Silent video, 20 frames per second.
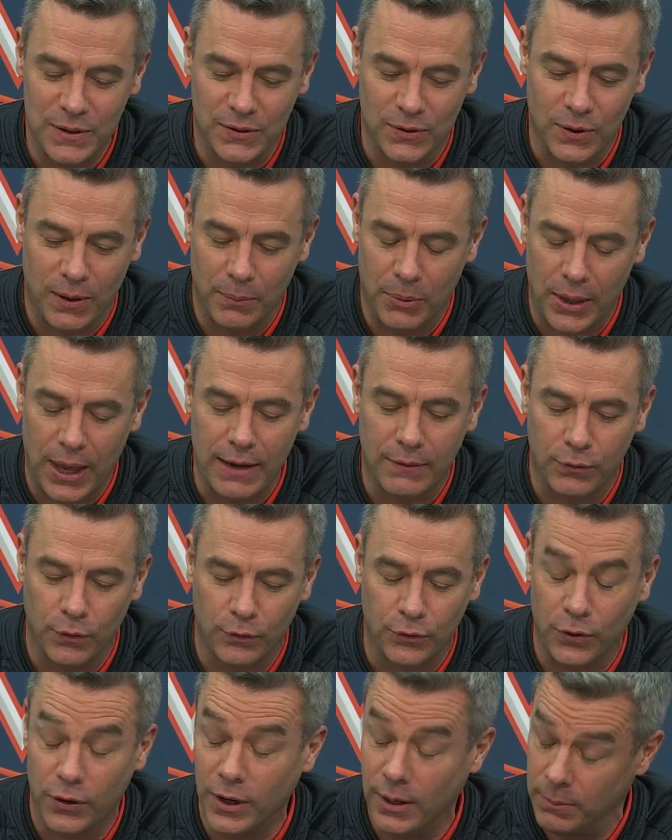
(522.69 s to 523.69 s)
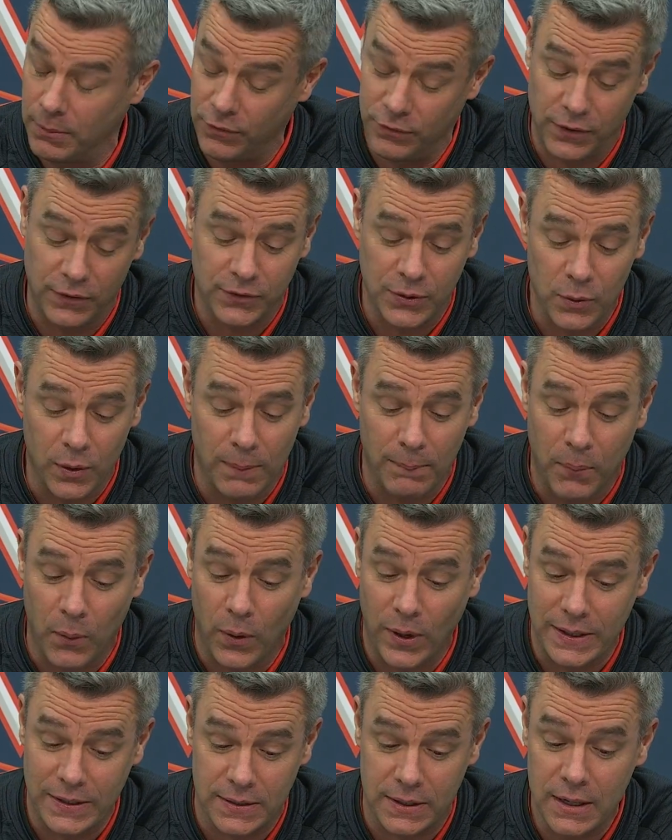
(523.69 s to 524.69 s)
So I'm thankful for him. And 51
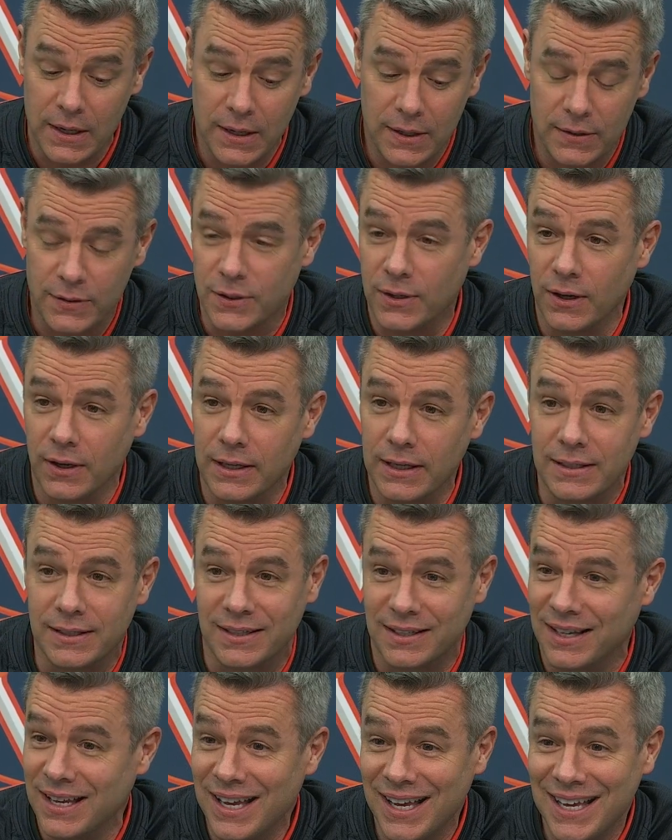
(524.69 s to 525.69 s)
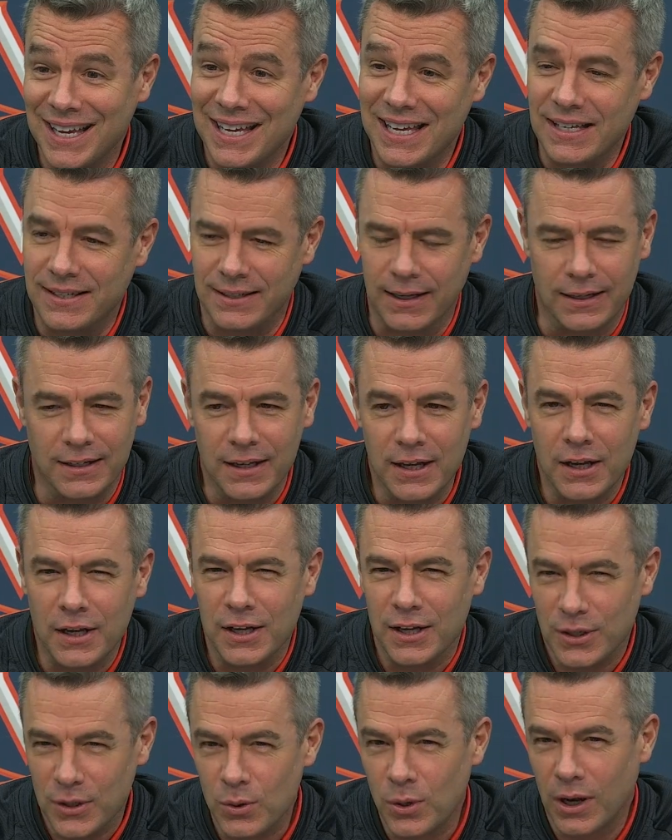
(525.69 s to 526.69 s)
points is good. He's he said
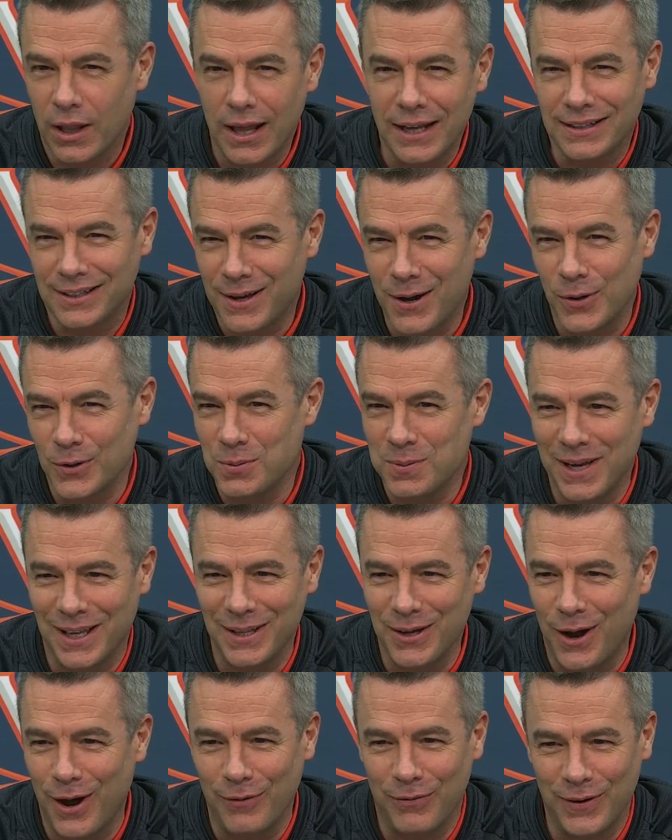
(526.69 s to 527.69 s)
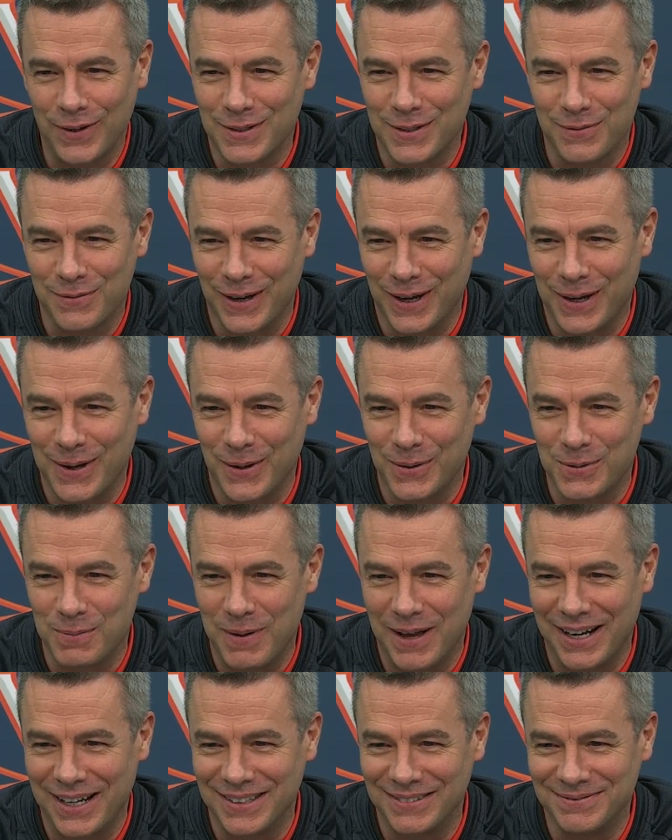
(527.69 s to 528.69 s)
you would have liked to coach me on the offensive end, Coach
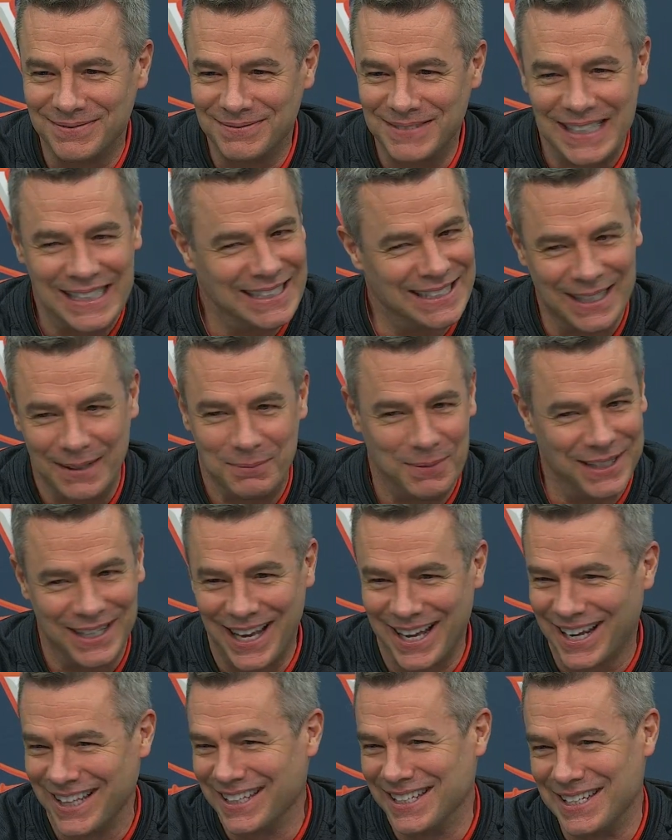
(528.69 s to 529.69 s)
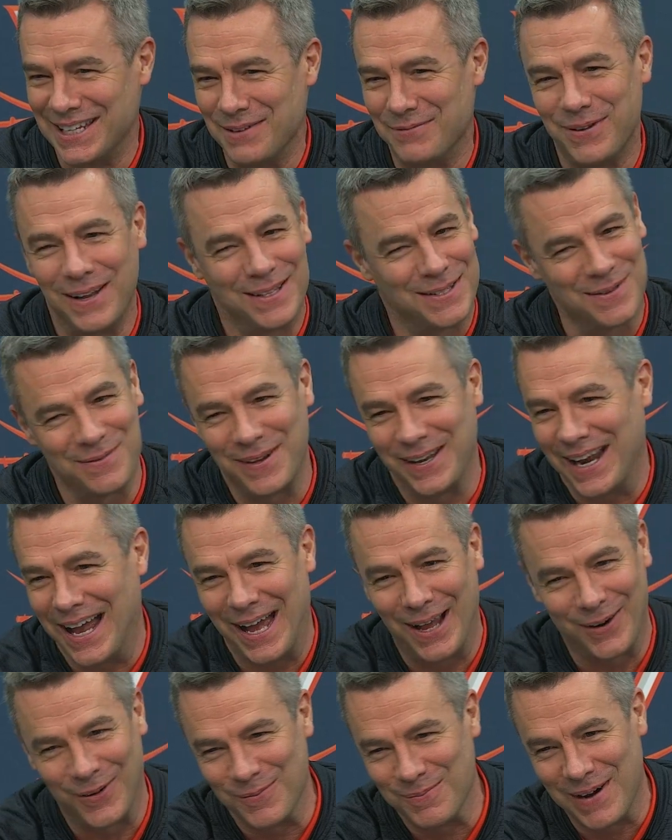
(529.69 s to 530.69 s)
Bennett. He said, but not on the defensive end.
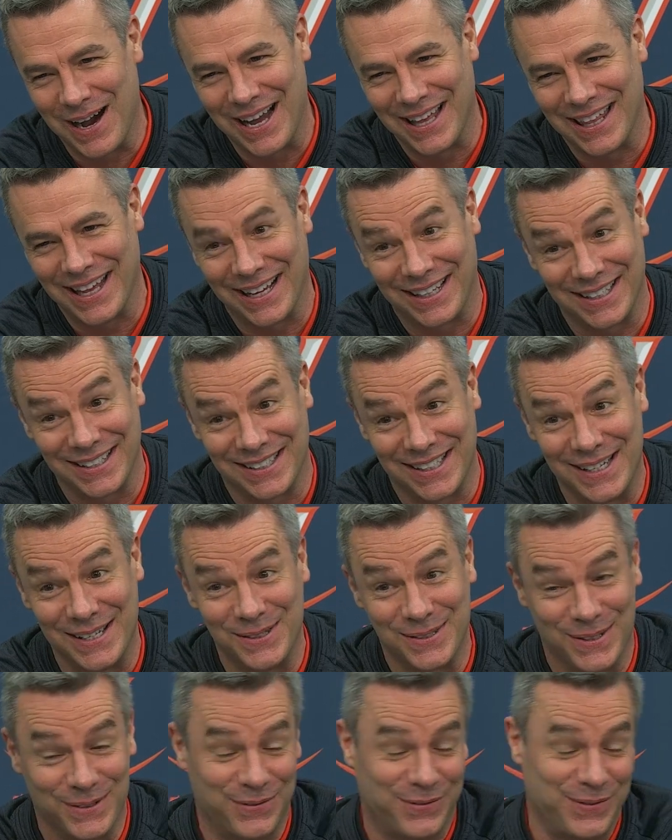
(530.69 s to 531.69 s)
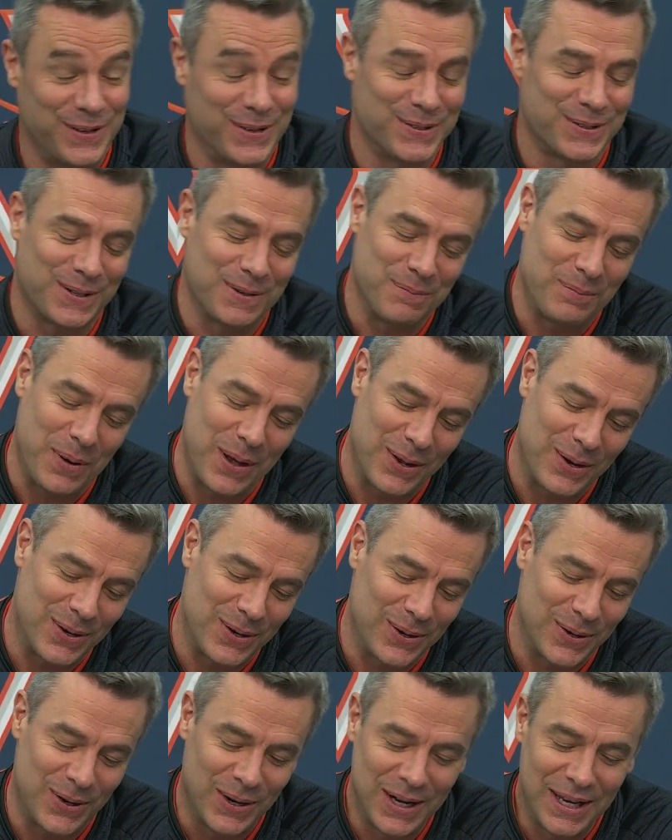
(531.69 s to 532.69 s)
I don't buy that because he is a fierce
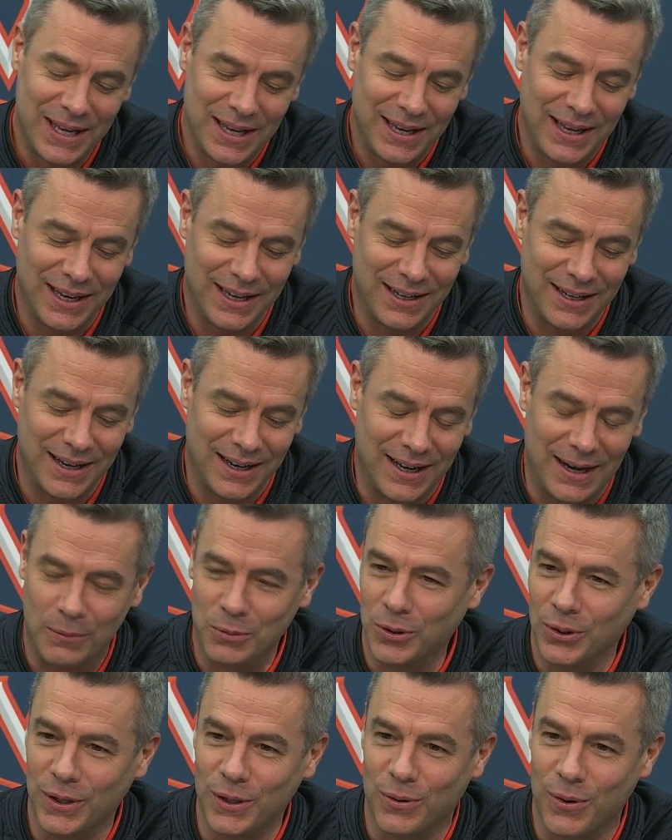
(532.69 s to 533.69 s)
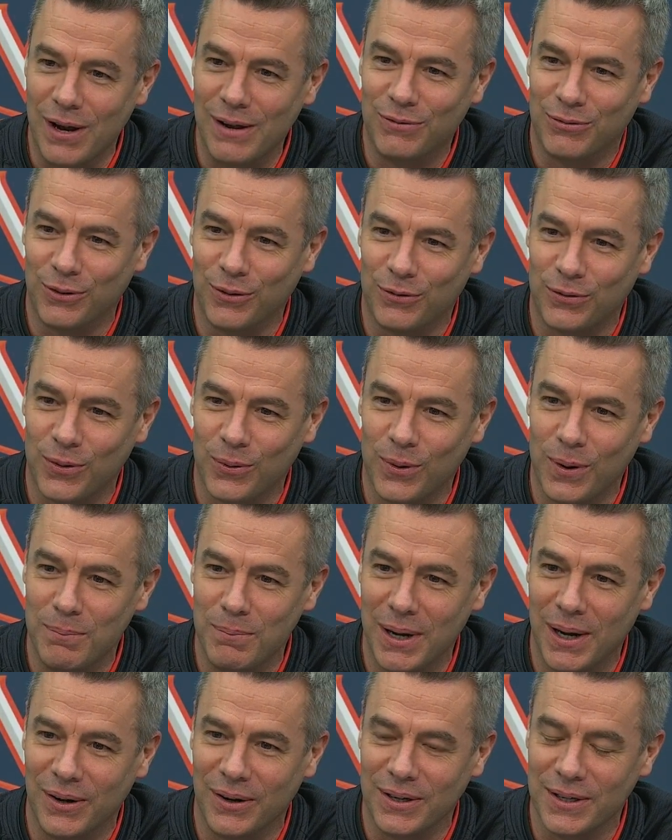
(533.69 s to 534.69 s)
competitor, and uh, I'm really grateful for what
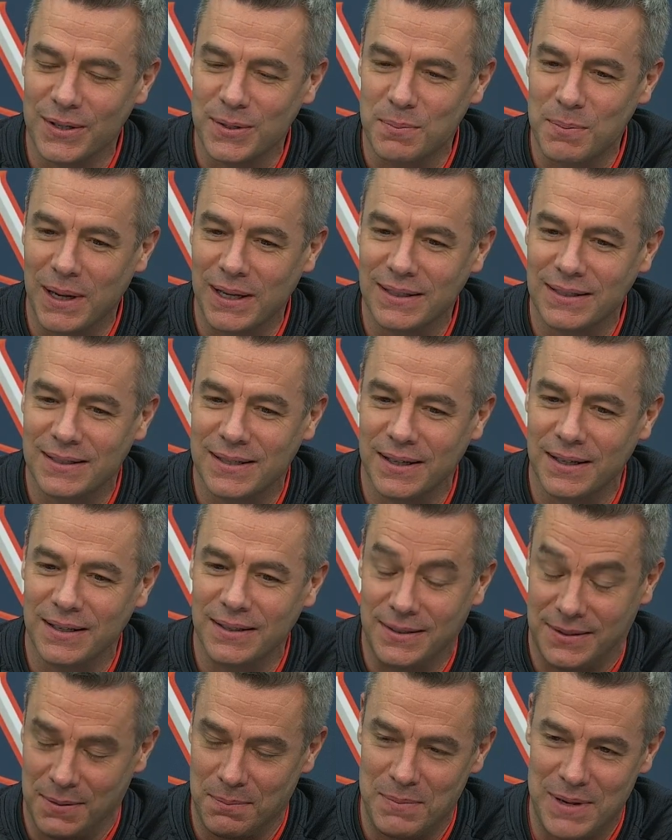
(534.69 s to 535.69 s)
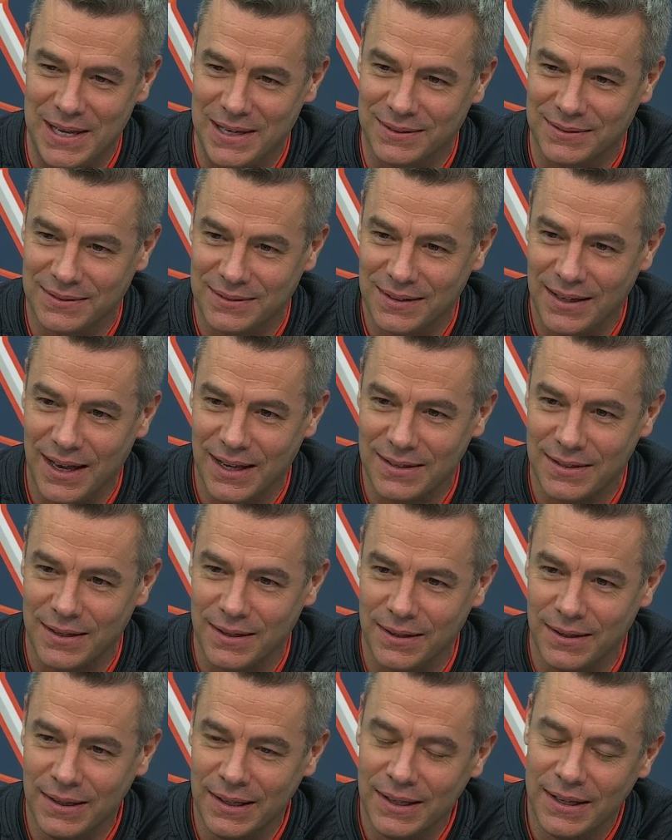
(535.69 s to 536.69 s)
Barry has meant to to me as
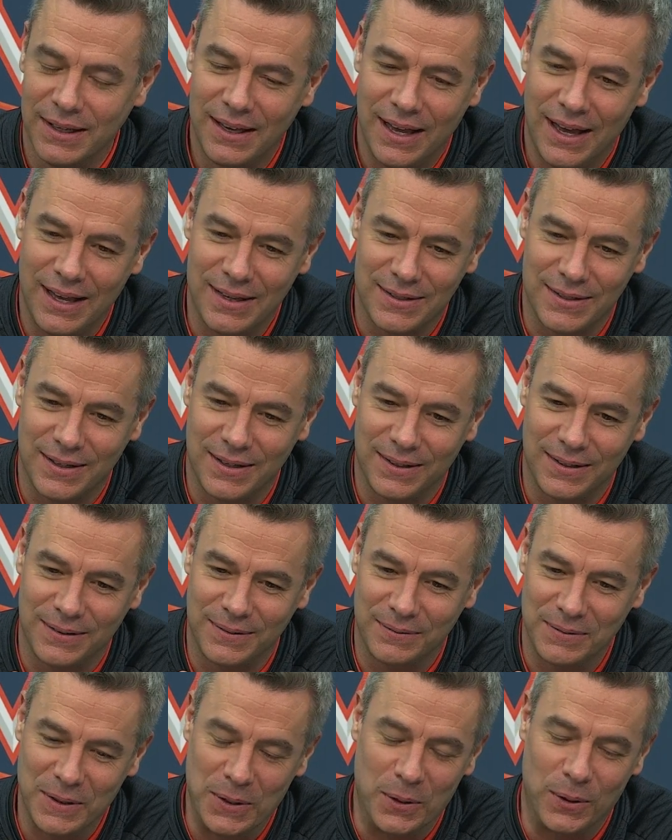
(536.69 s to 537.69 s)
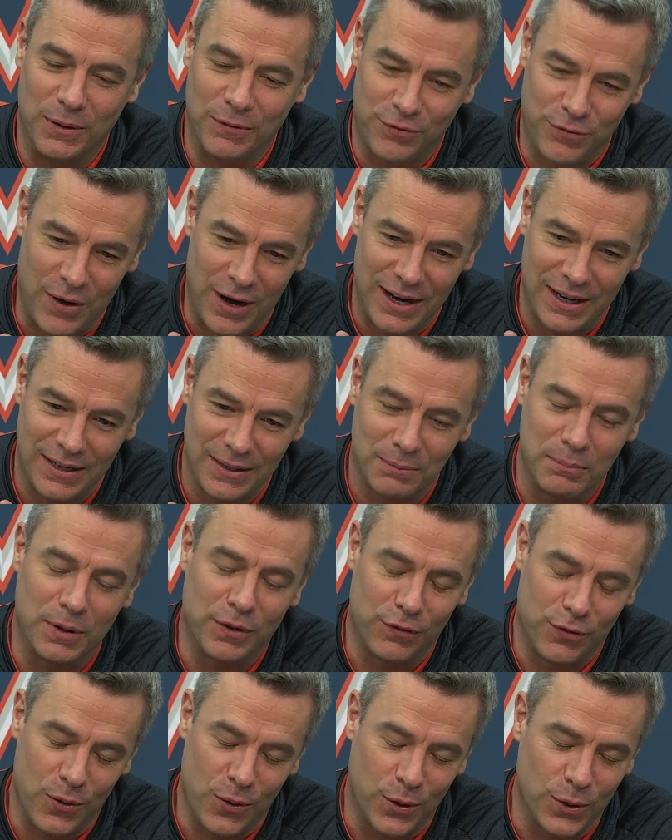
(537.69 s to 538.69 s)
a as a you know a friend, but
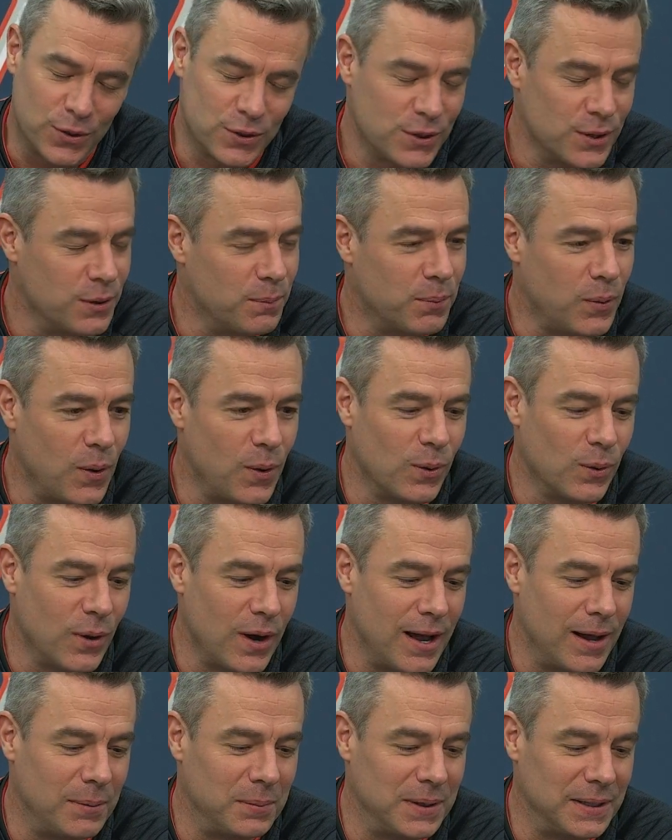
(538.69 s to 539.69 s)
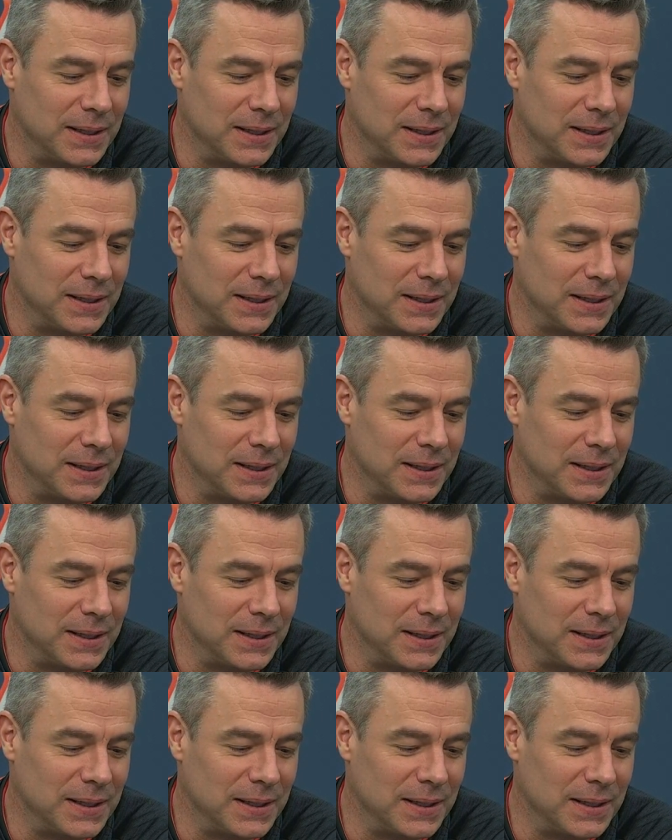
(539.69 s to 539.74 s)
of course to the program.